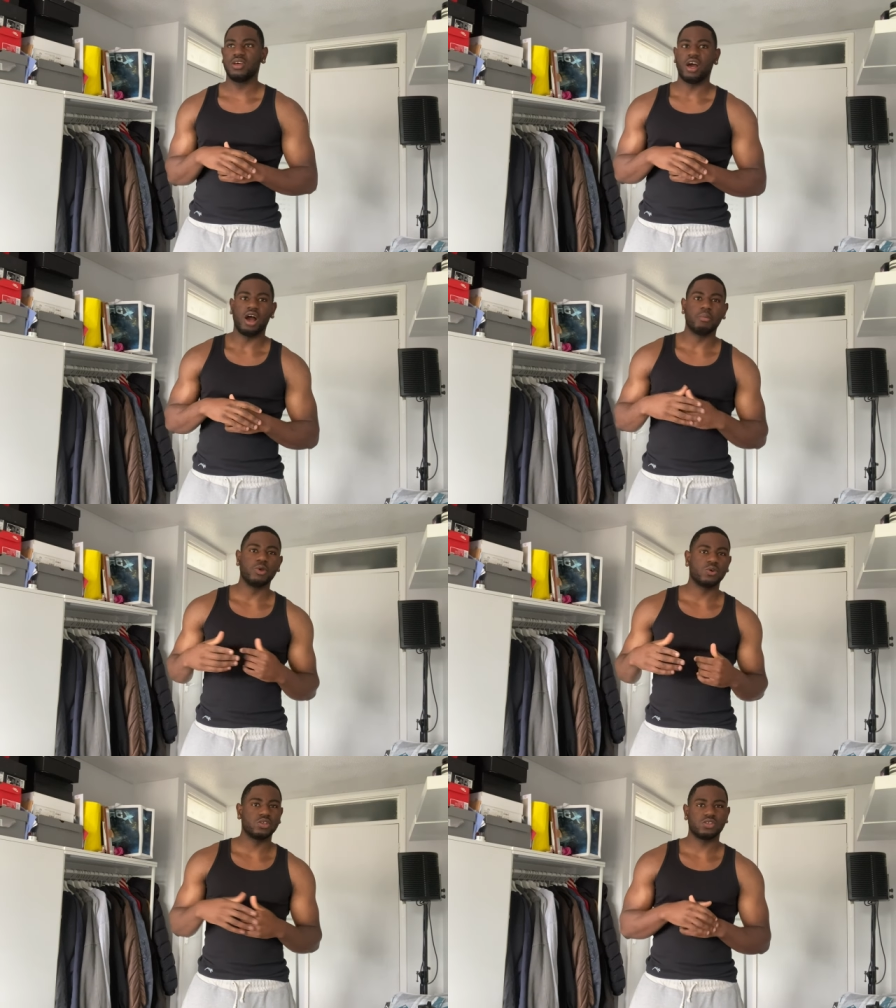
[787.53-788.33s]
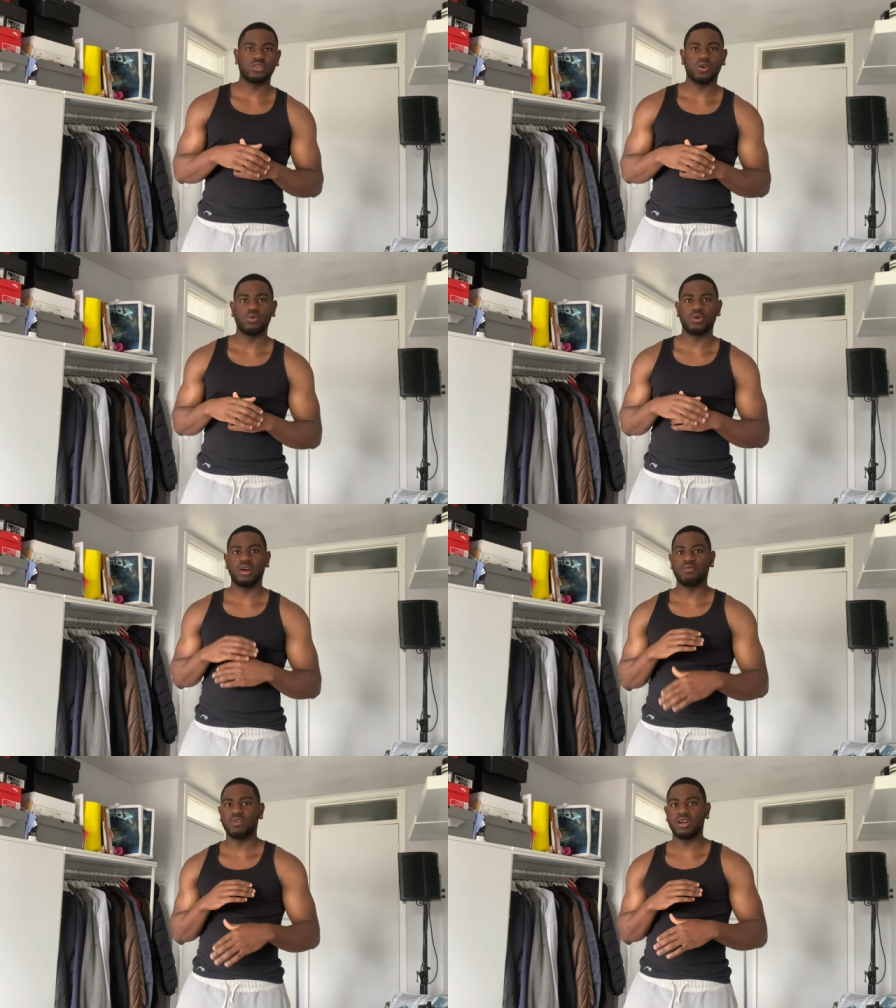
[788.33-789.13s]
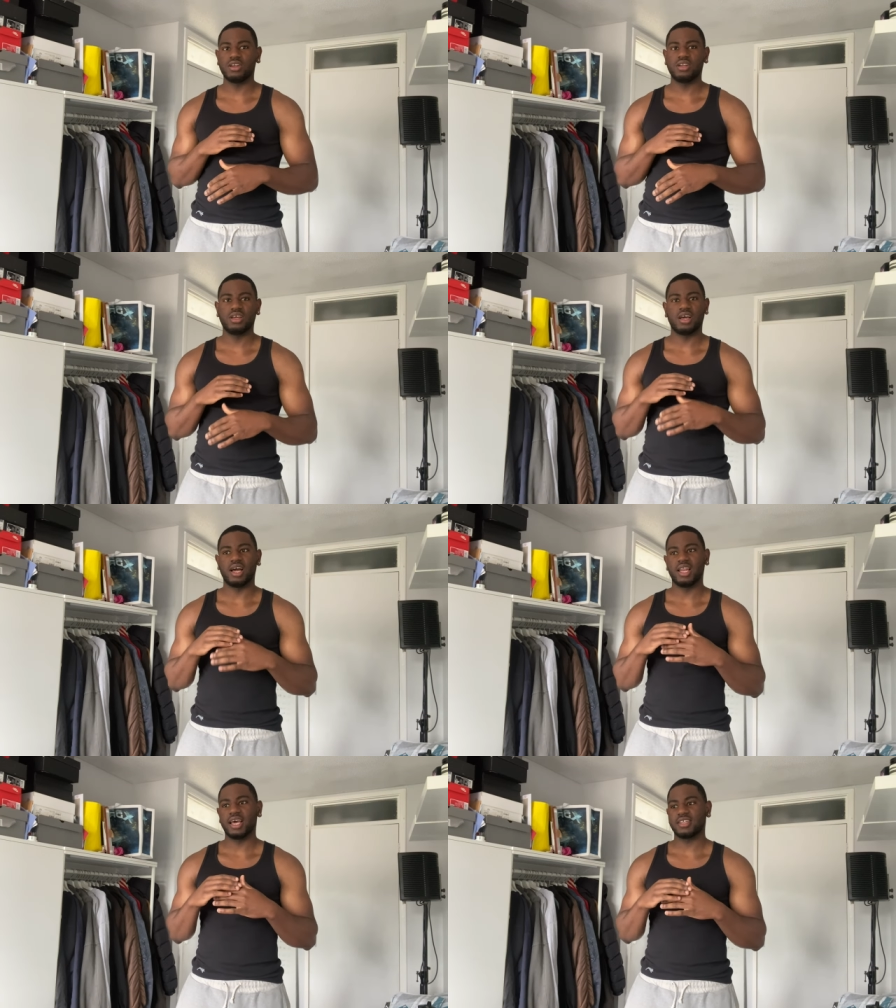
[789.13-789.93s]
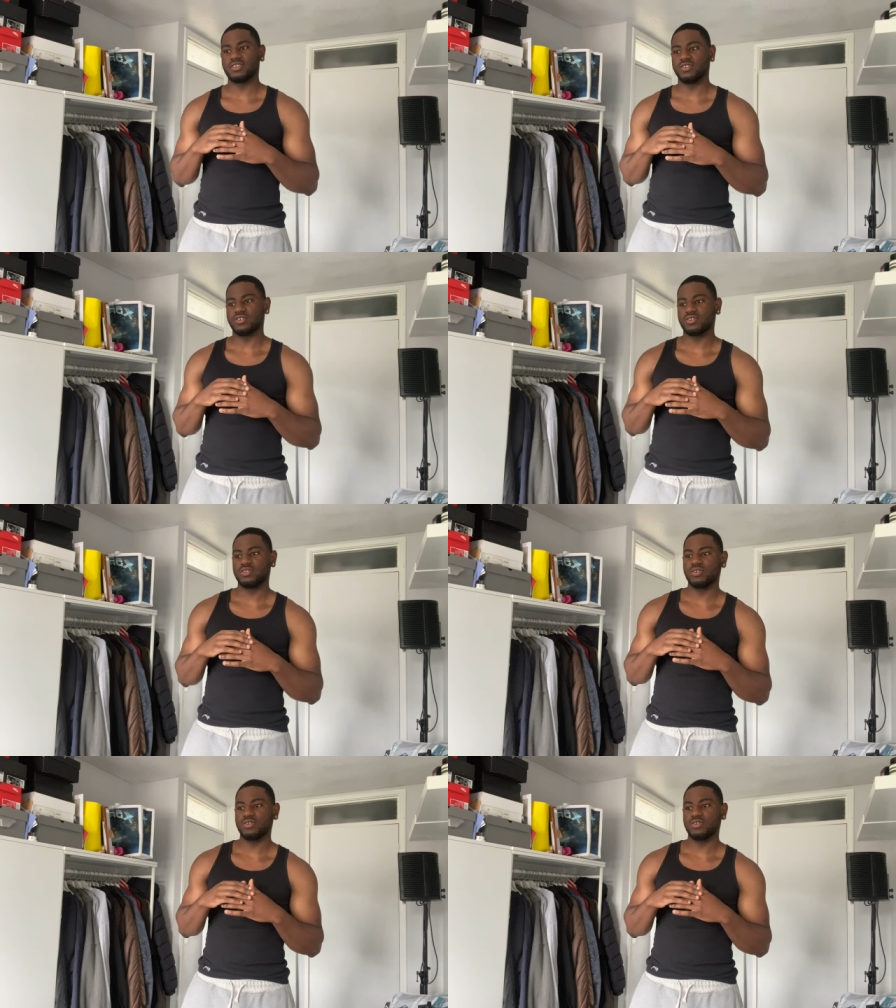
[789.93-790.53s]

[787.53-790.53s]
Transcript: I'll be honest though, when I run, I like to just